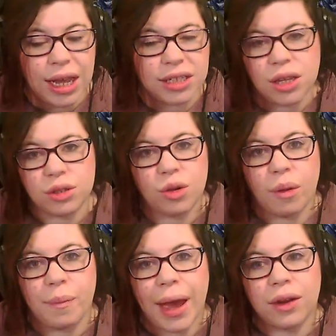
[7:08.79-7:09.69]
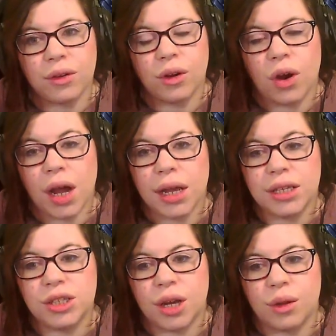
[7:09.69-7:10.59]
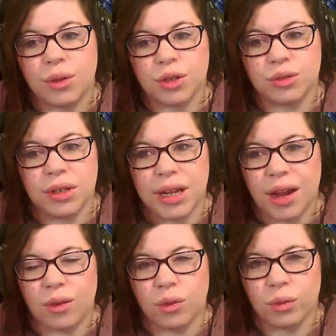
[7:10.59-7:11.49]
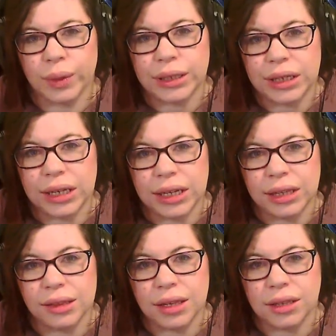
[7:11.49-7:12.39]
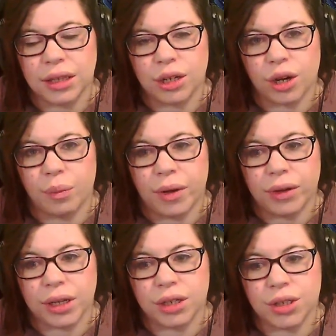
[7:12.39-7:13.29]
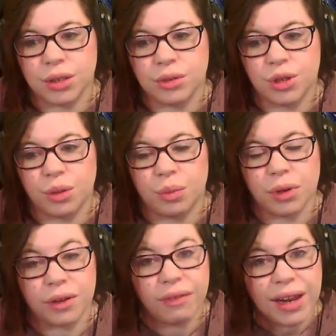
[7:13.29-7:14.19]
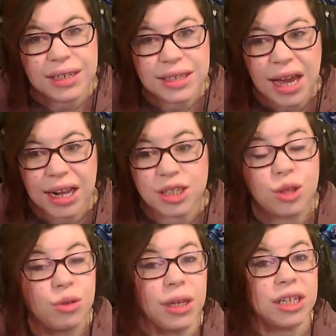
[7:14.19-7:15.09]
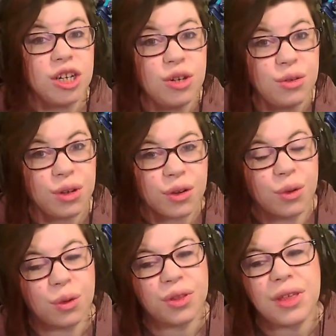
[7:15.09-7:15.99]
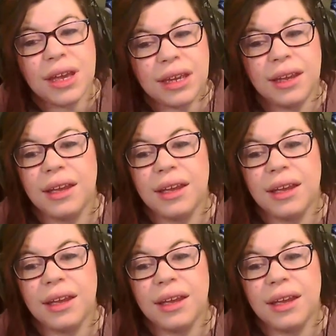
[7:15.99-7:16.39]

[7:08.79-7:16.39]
It's also a battle cry, so there's not really anything that your opponent can do to prevent that. So you get to do your cool thing.